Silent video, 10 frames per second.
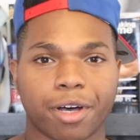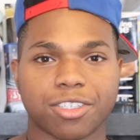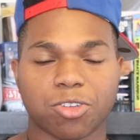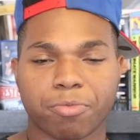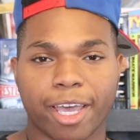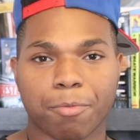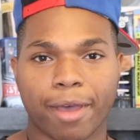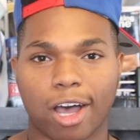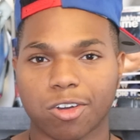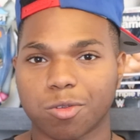Muscle Man
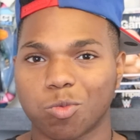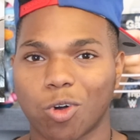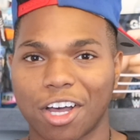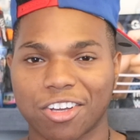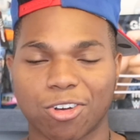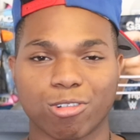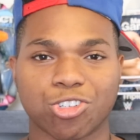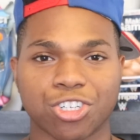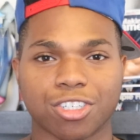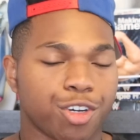Malcolm, What
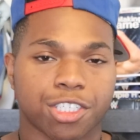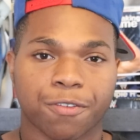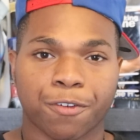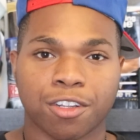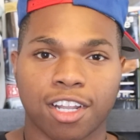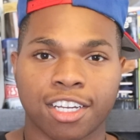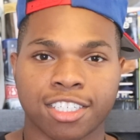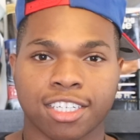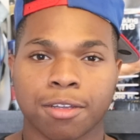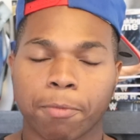Culture, Christopher
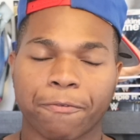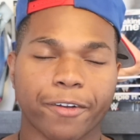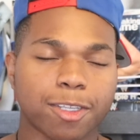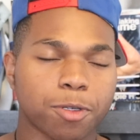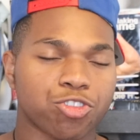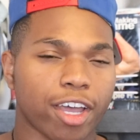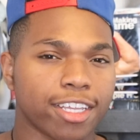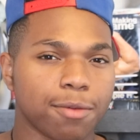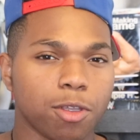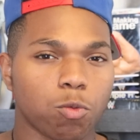London. My friend's been trying
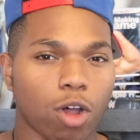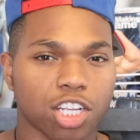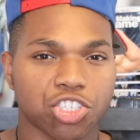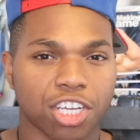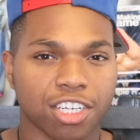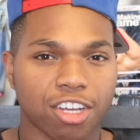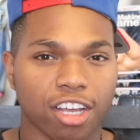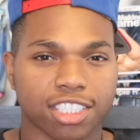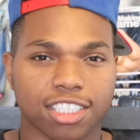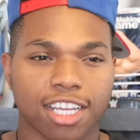to get me to watch Shane
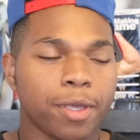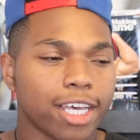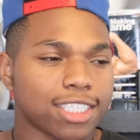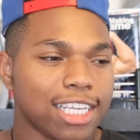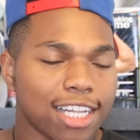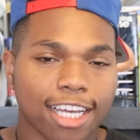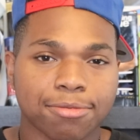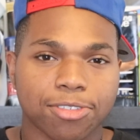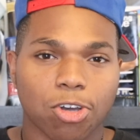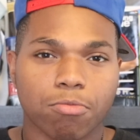Dawson because he likes
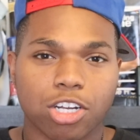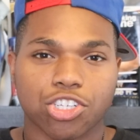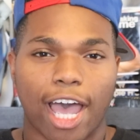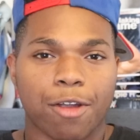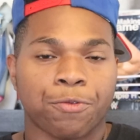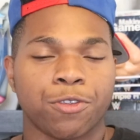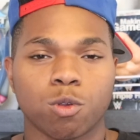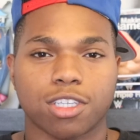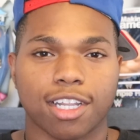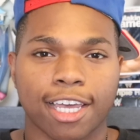him so much, I
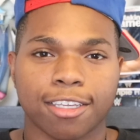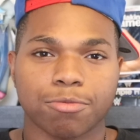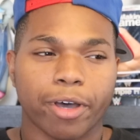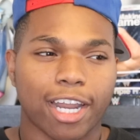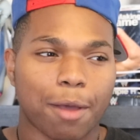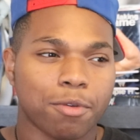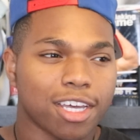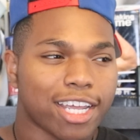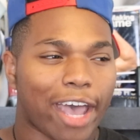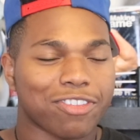refuse to like him, but I'm
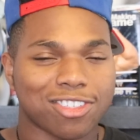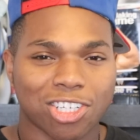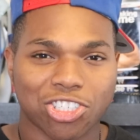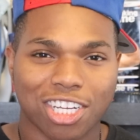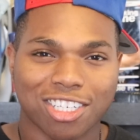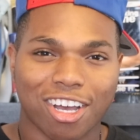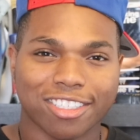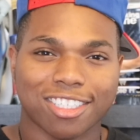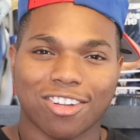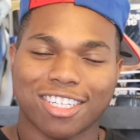gonna have to say Shane
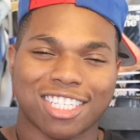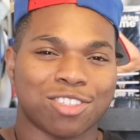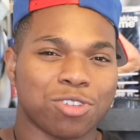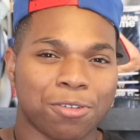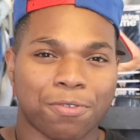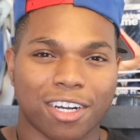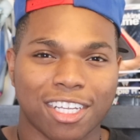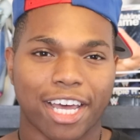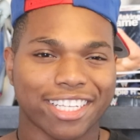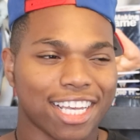Dawson only because it's really funny.
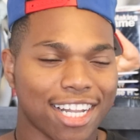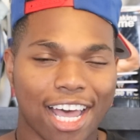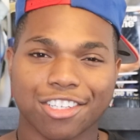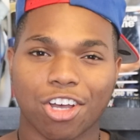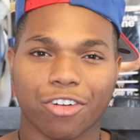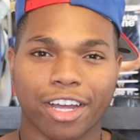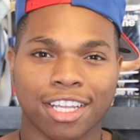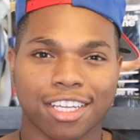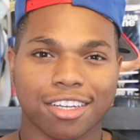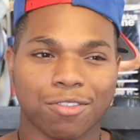Did I say Liza
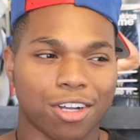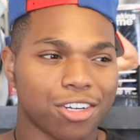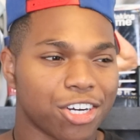already? Well,